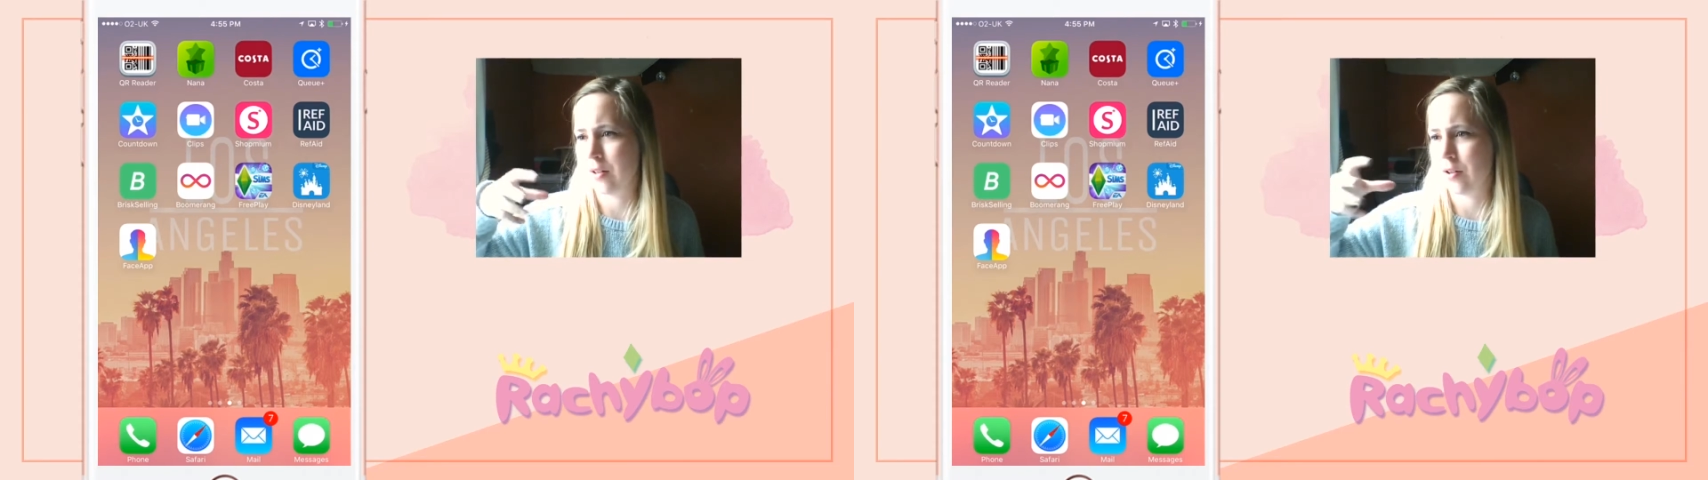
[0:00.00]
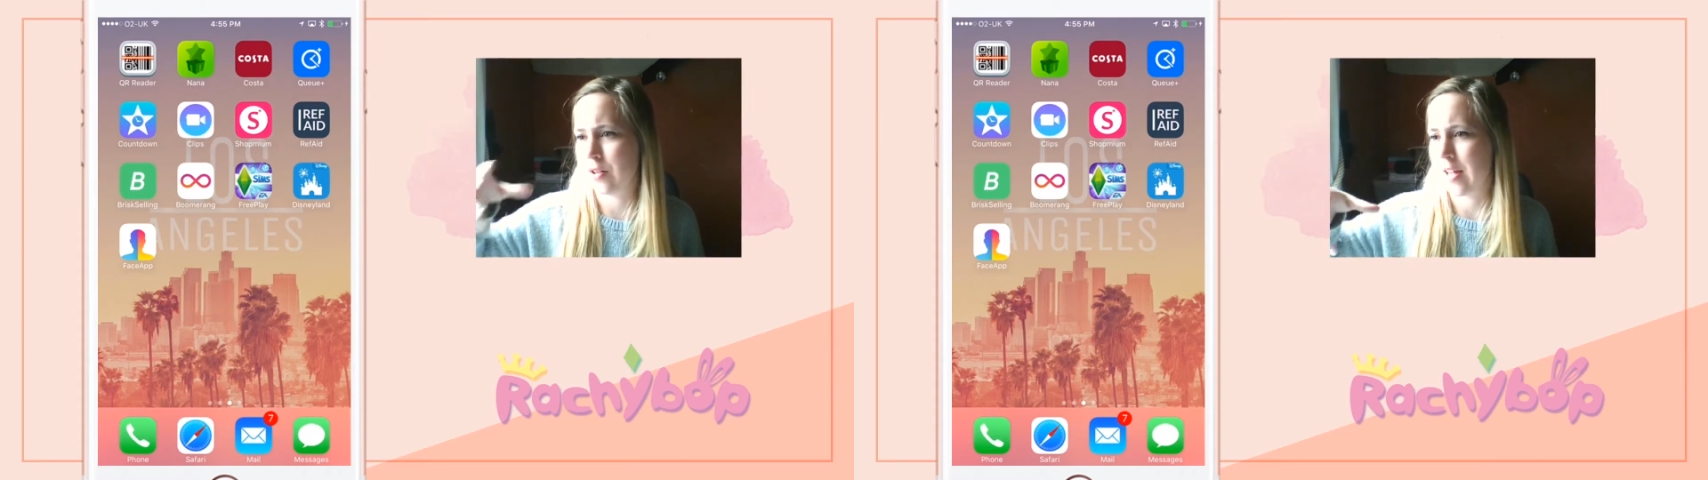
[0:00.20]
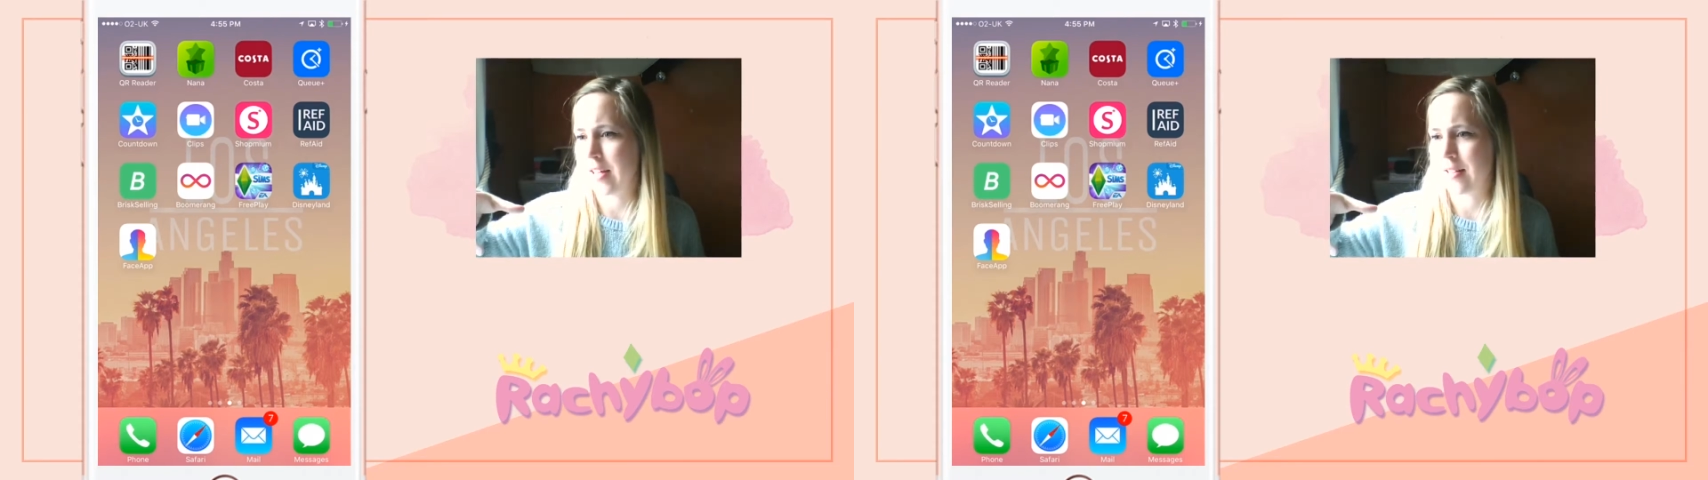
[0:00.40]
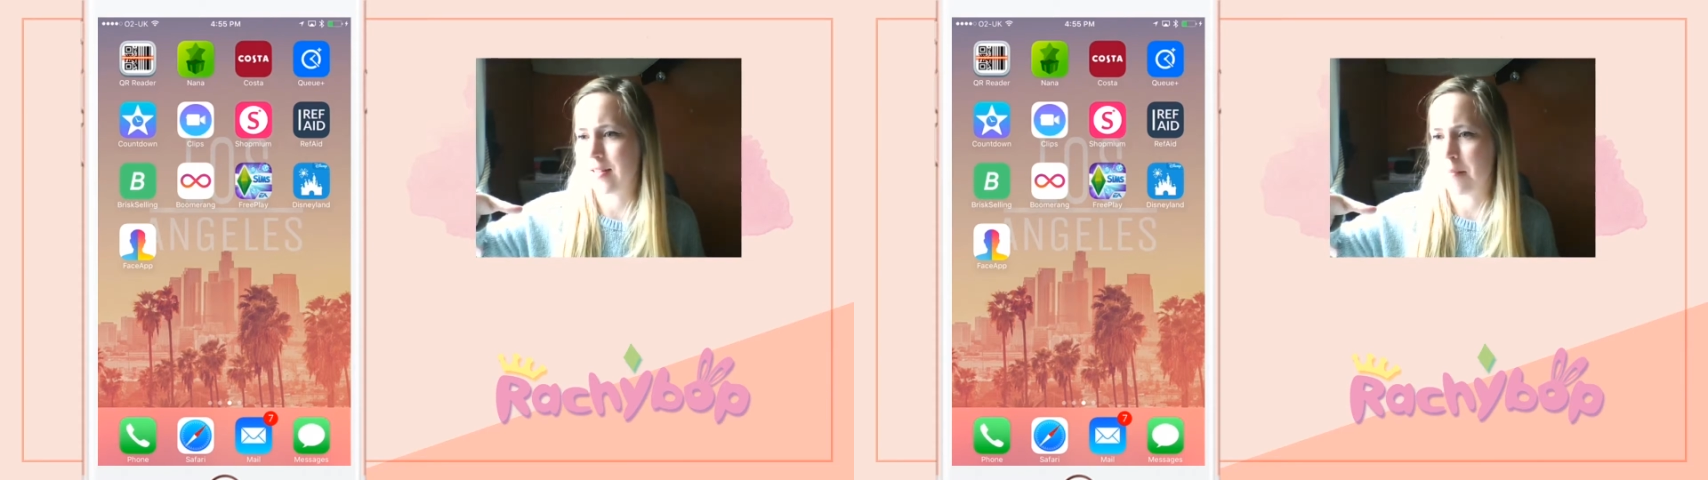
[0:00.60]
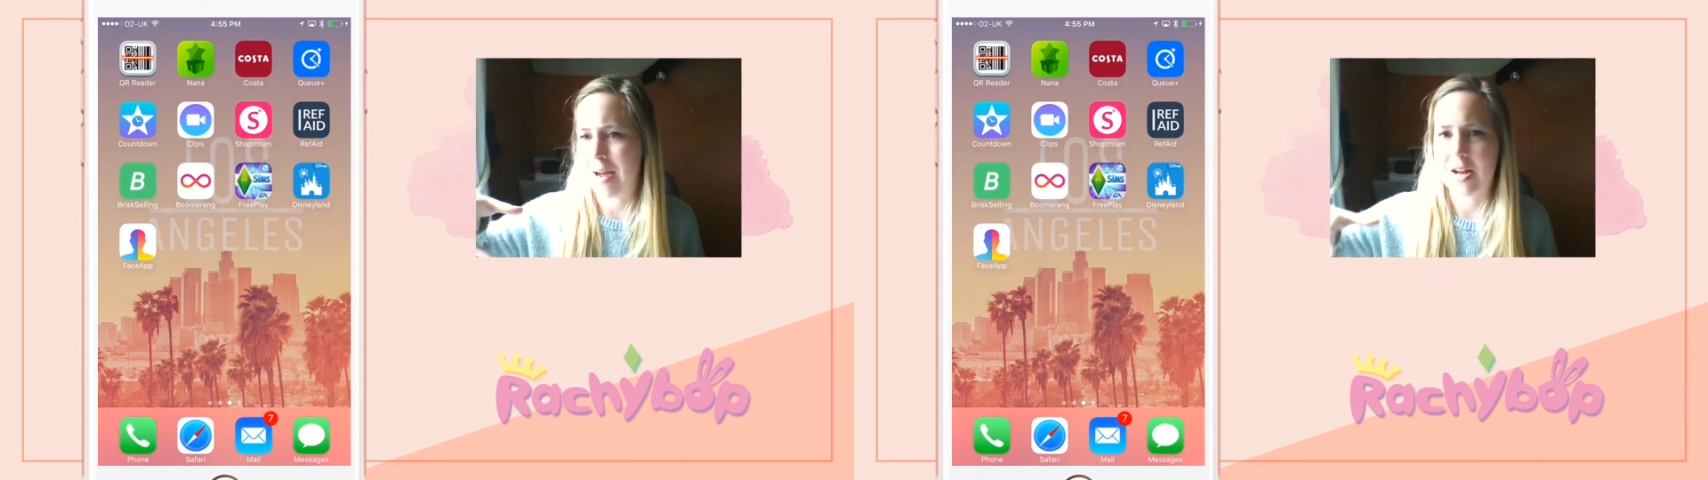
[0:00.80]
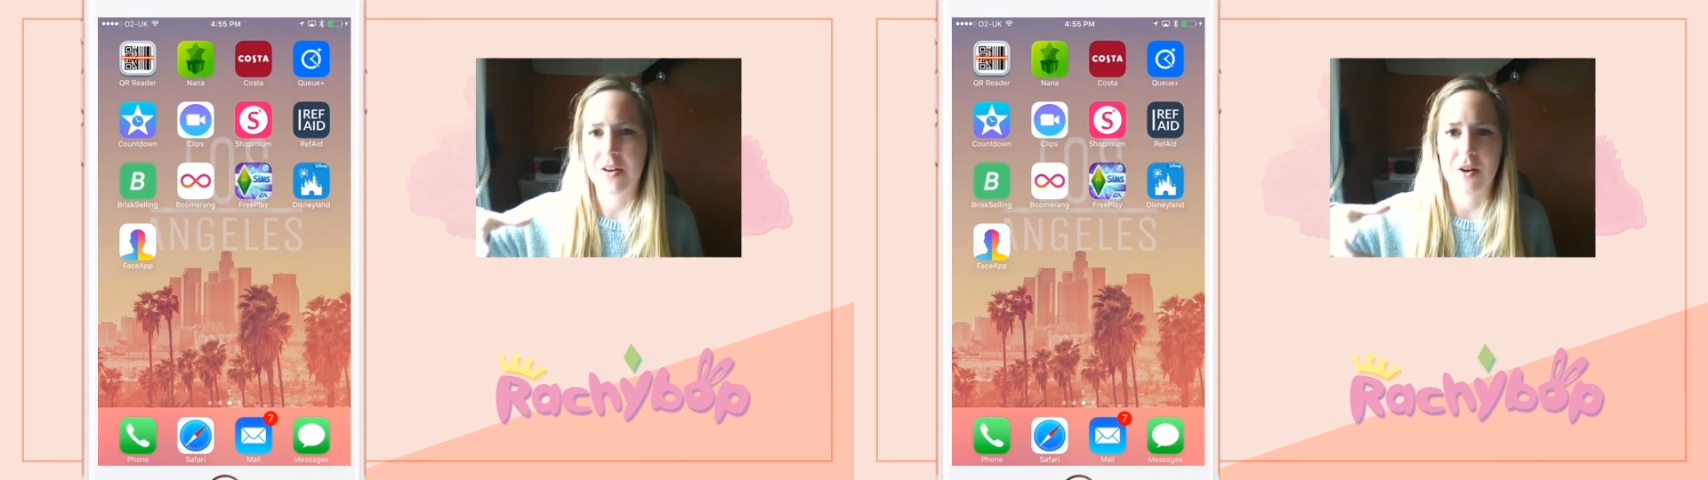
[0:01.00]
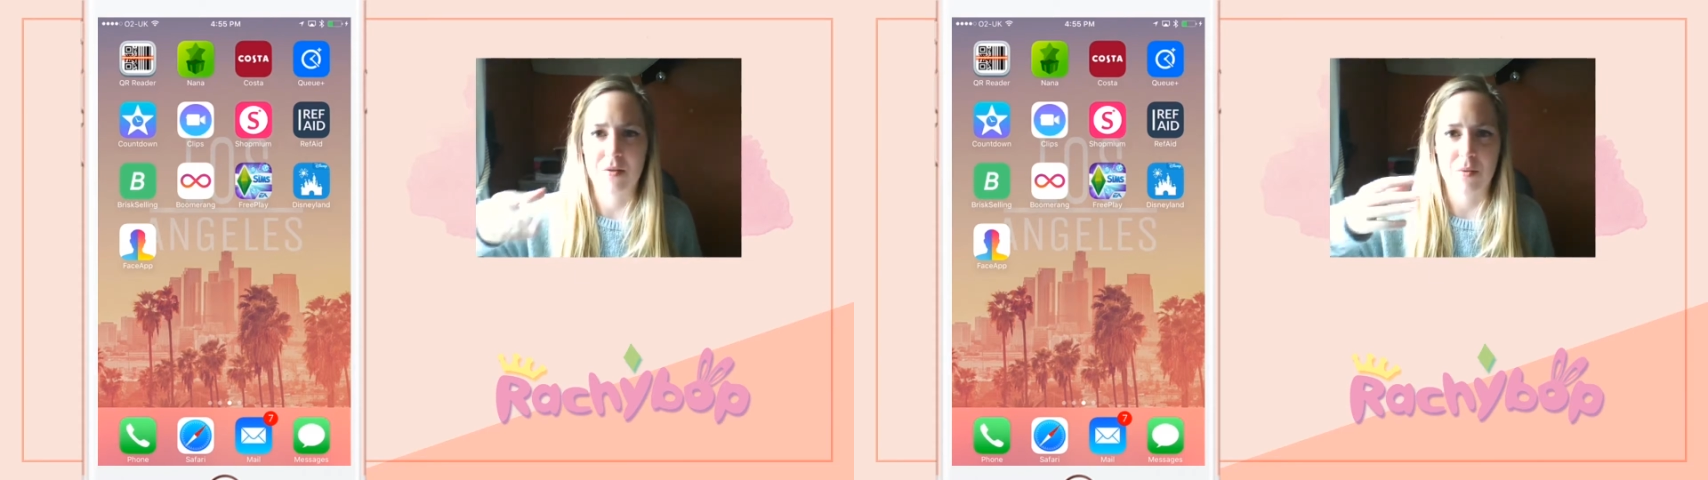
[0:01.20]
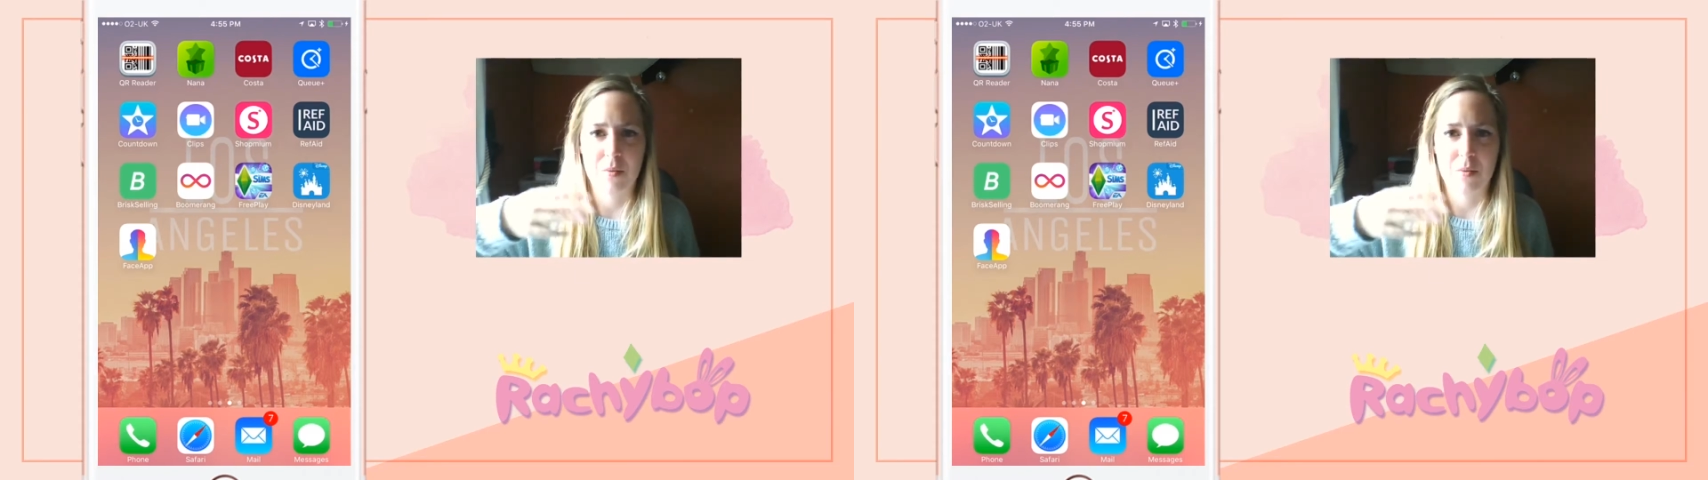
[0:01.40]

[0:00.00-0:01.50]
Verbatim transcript: look like as a man or a